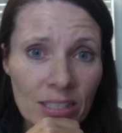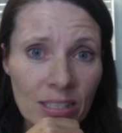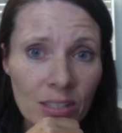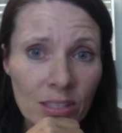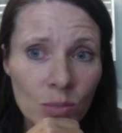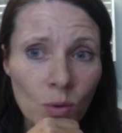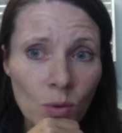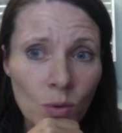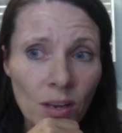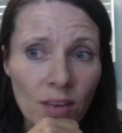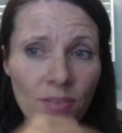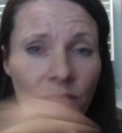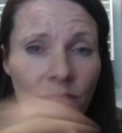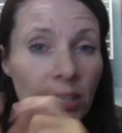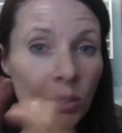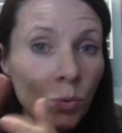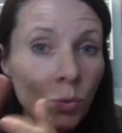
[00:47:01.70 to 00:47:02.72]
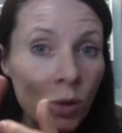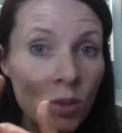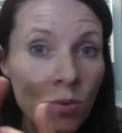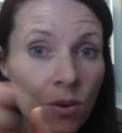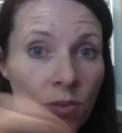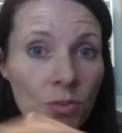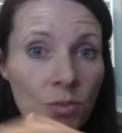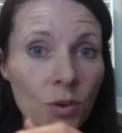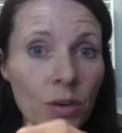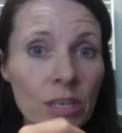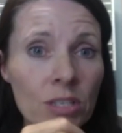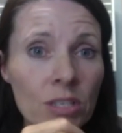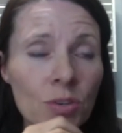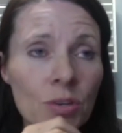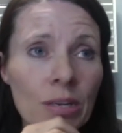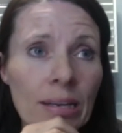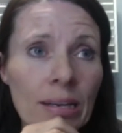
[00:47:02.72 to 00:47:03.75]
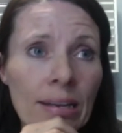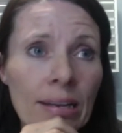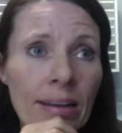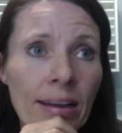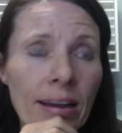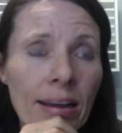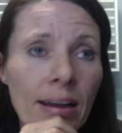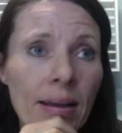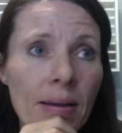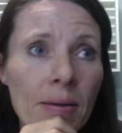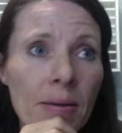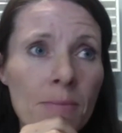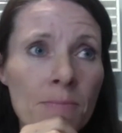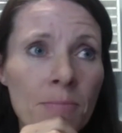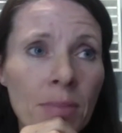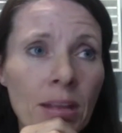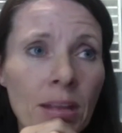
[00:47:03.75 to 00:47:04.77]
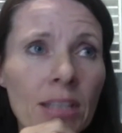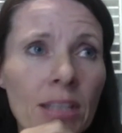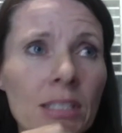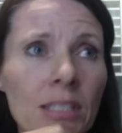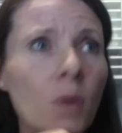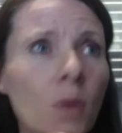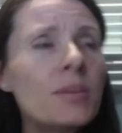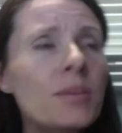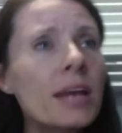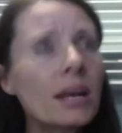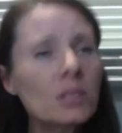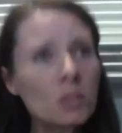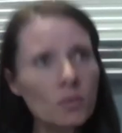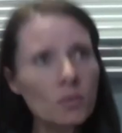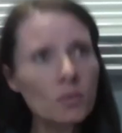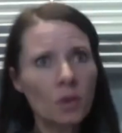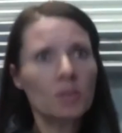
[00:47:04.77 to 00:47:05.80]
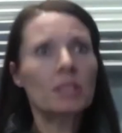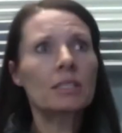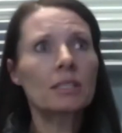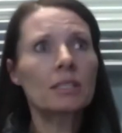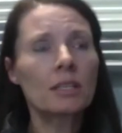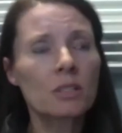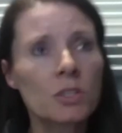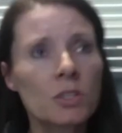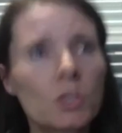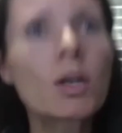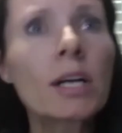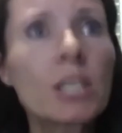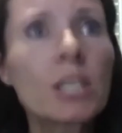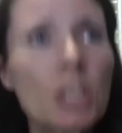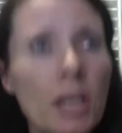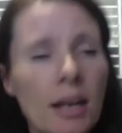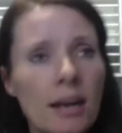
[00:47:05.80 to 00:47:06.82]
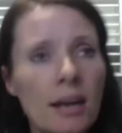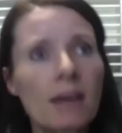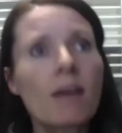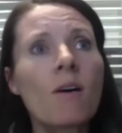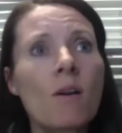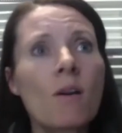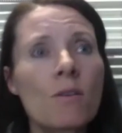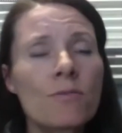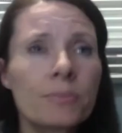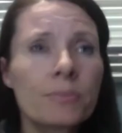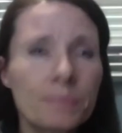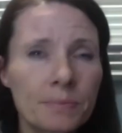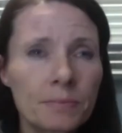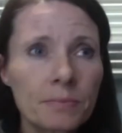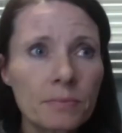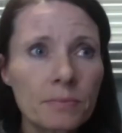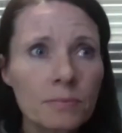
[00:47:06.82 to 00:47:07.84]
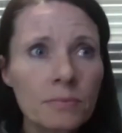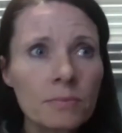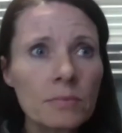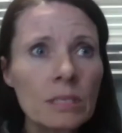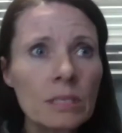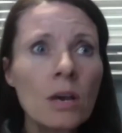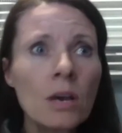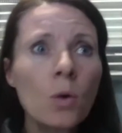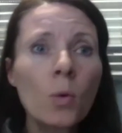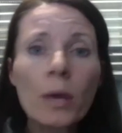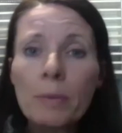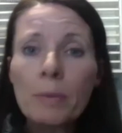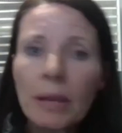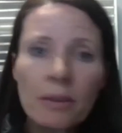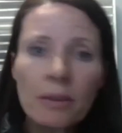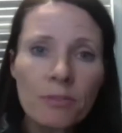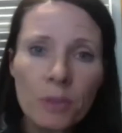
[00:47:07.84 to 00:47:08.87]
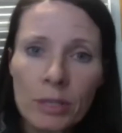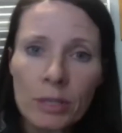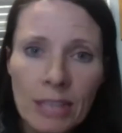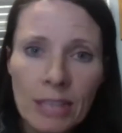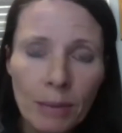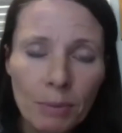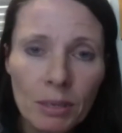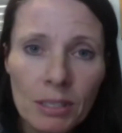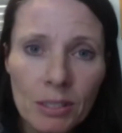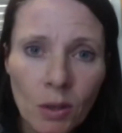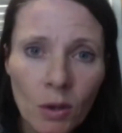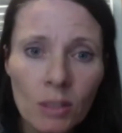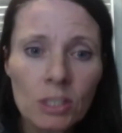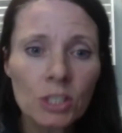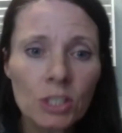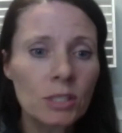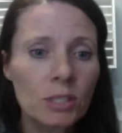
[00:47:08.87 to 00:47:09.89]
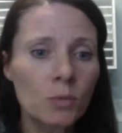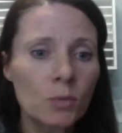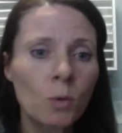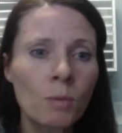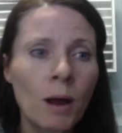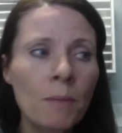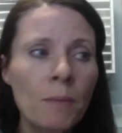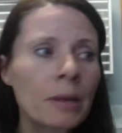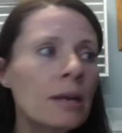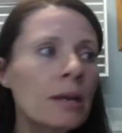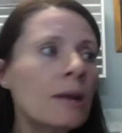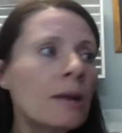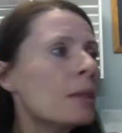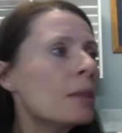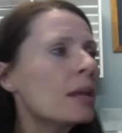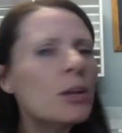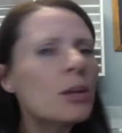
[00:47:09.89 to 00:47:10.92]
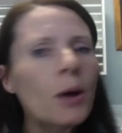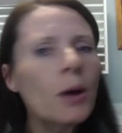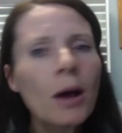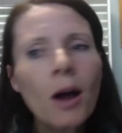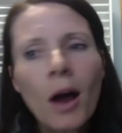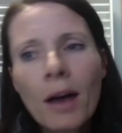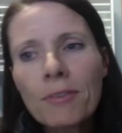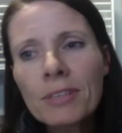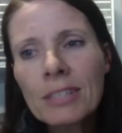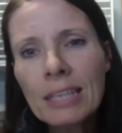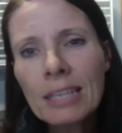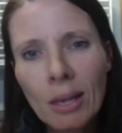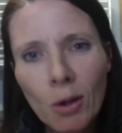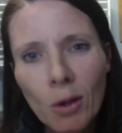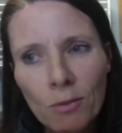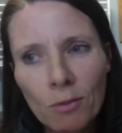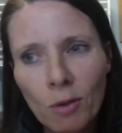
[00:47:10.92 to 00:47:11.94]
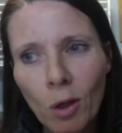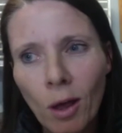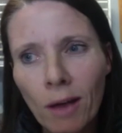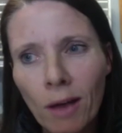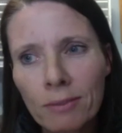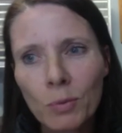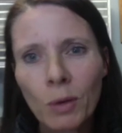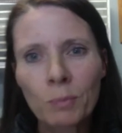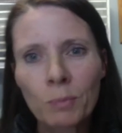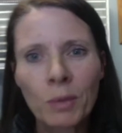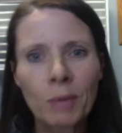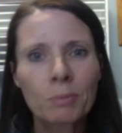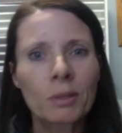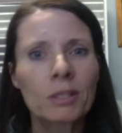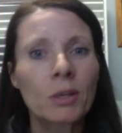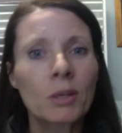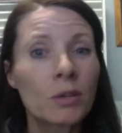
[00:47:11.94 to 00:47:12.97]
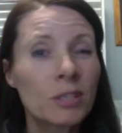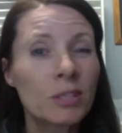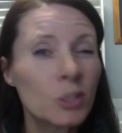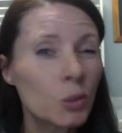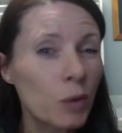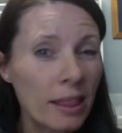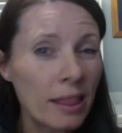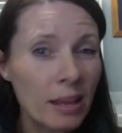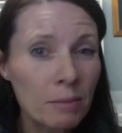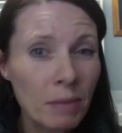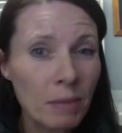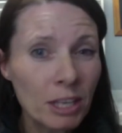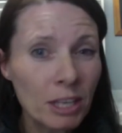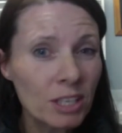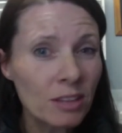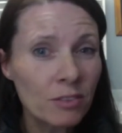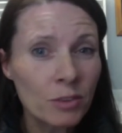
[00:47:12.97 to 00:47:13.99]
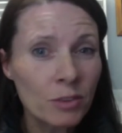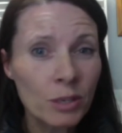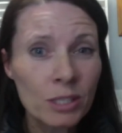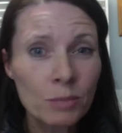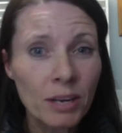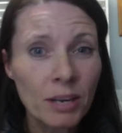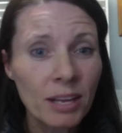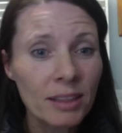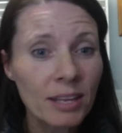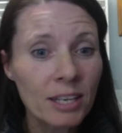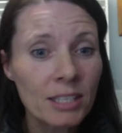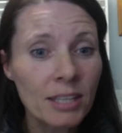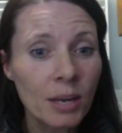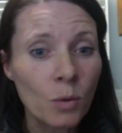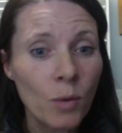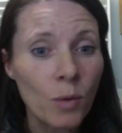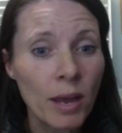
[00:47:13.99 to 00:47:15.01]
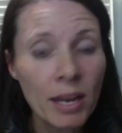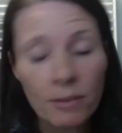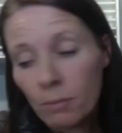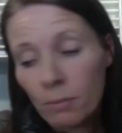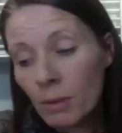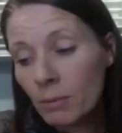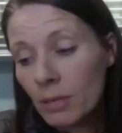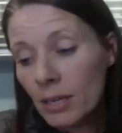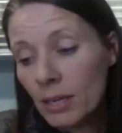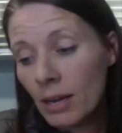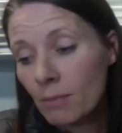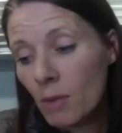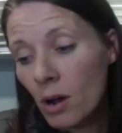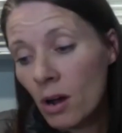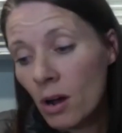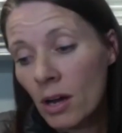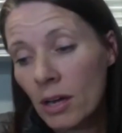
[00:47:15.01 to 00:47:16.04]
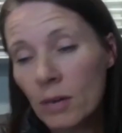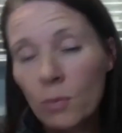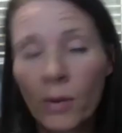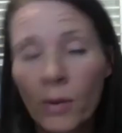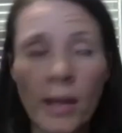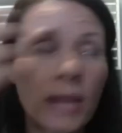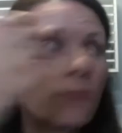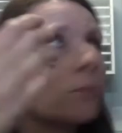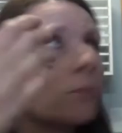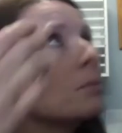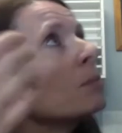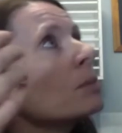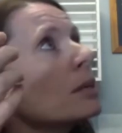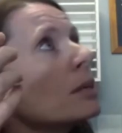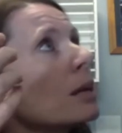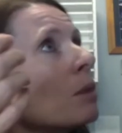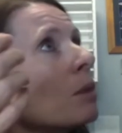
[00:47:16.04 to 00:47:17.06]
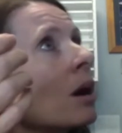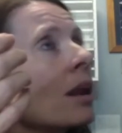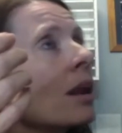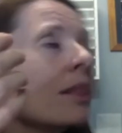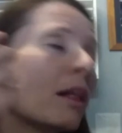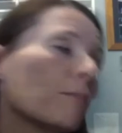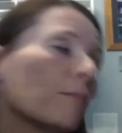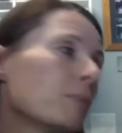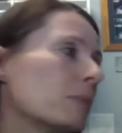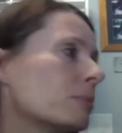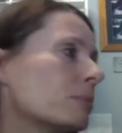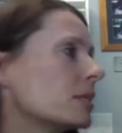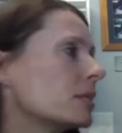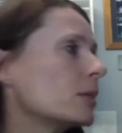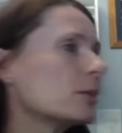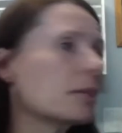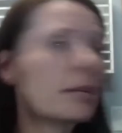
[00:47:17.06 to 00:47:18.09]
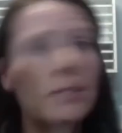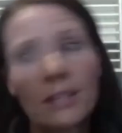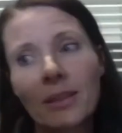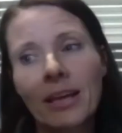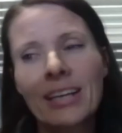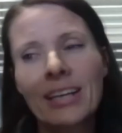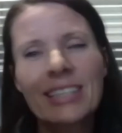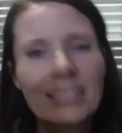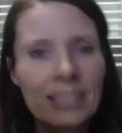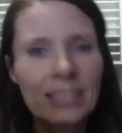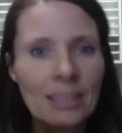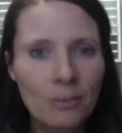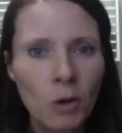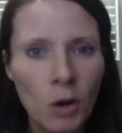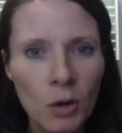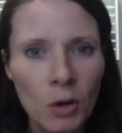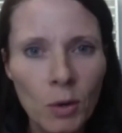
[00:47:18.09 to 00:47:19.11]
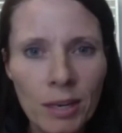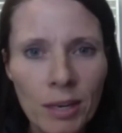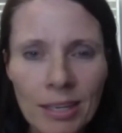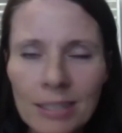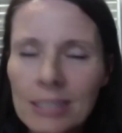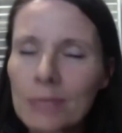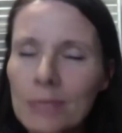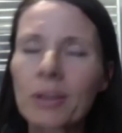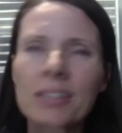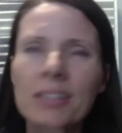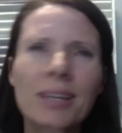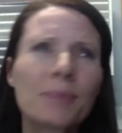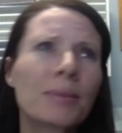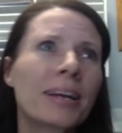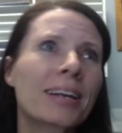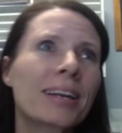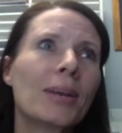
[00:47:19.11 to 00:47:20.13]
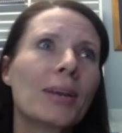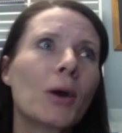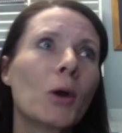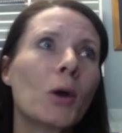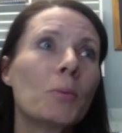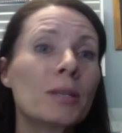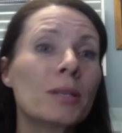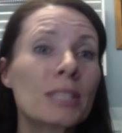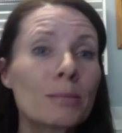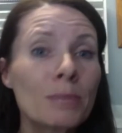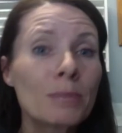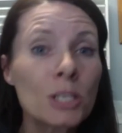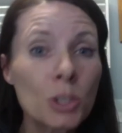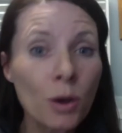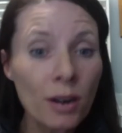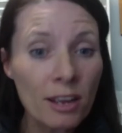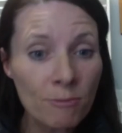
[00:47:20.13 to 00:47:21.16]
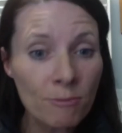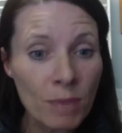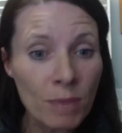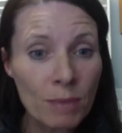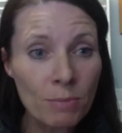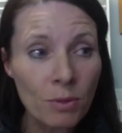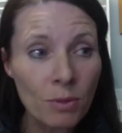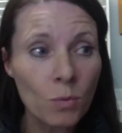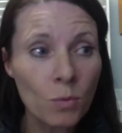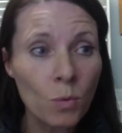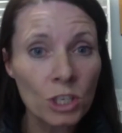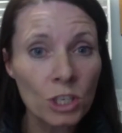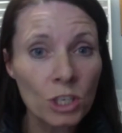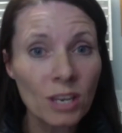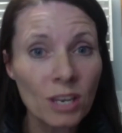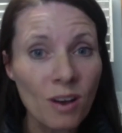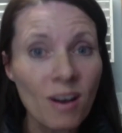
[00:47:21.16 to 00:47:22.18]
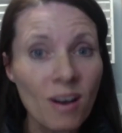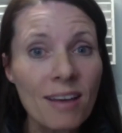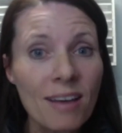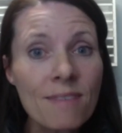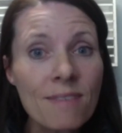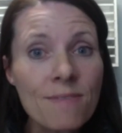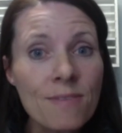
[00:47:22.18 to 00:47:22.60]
as well, if that's what you're referring to. And so I've now sort of got this little structure of, we pick the first couple of songs just to warm up. You know, I've seen a lot of lives where people don't do anything much in the first minute. They're just like waiting for people to come on, and they'll be busy until they can see they've got an audience. Whereas I'm like, no, because the majority of people that watch a live